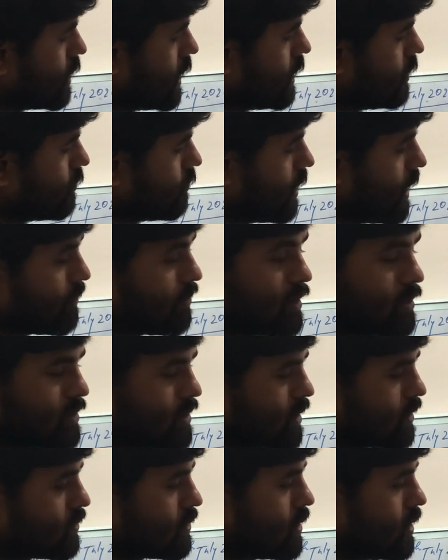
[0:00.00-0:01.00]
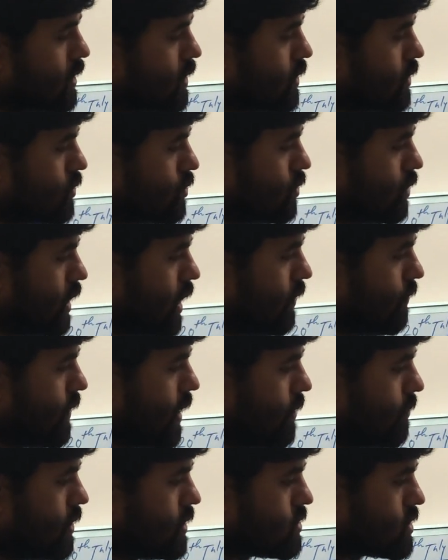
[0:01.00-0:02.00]
right? 5 and 6. So if
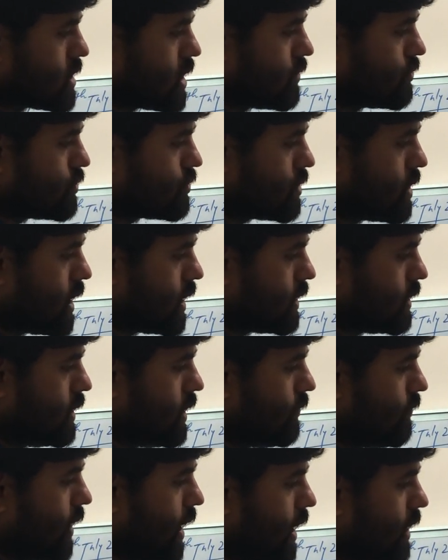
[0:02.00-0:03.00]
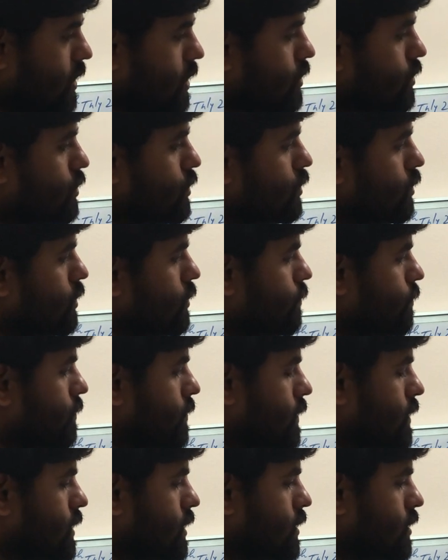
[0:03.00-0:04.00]
I will subtract the value
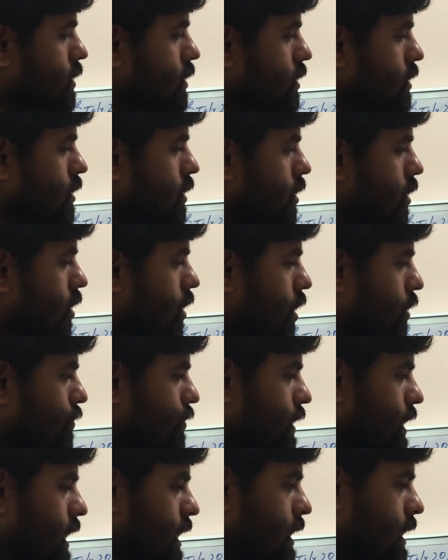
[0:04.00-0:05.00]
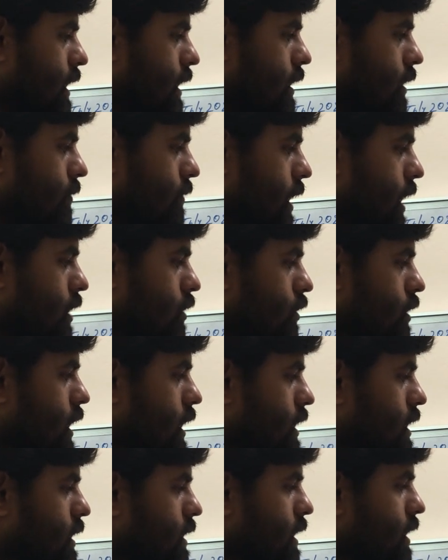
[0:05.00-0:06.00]
of getting a value
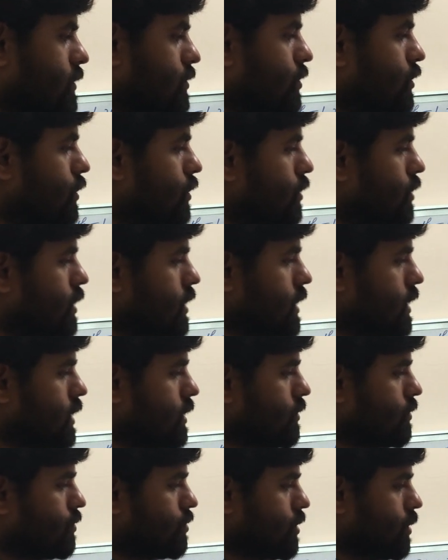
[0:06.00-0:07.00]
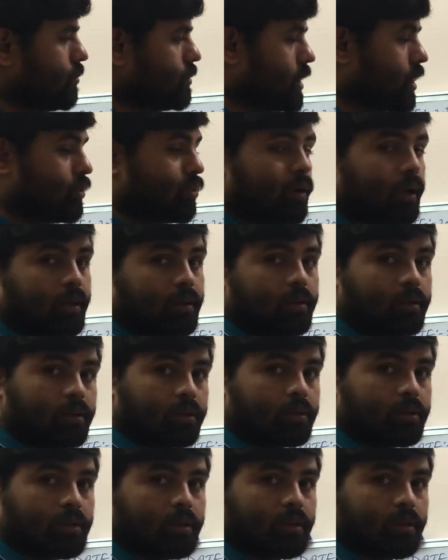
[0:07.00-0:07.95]
greater than 4 from the 1,